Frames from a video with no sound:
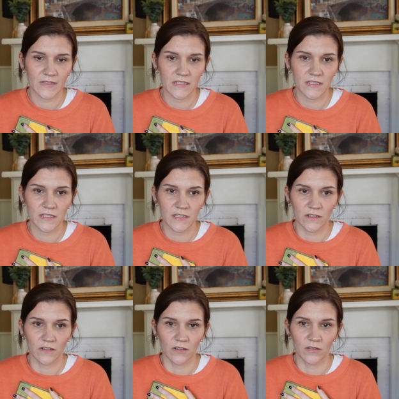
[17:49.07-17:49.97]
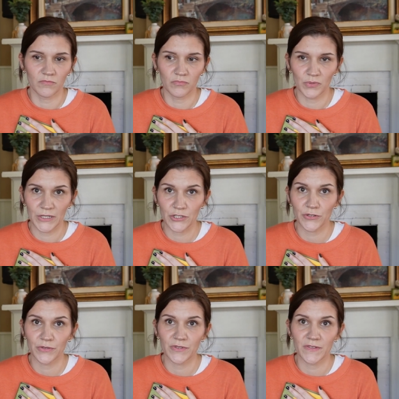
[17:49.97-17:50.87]
still pretty
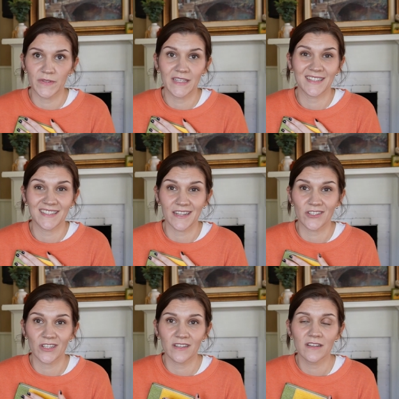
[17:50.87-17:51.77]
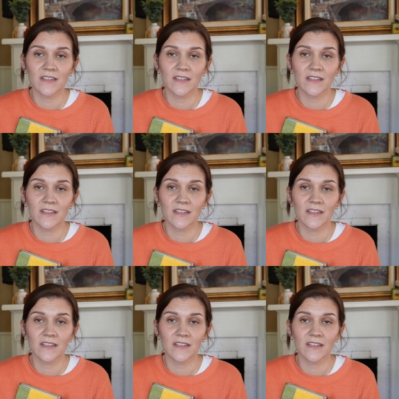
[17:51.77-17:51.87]
true to the intention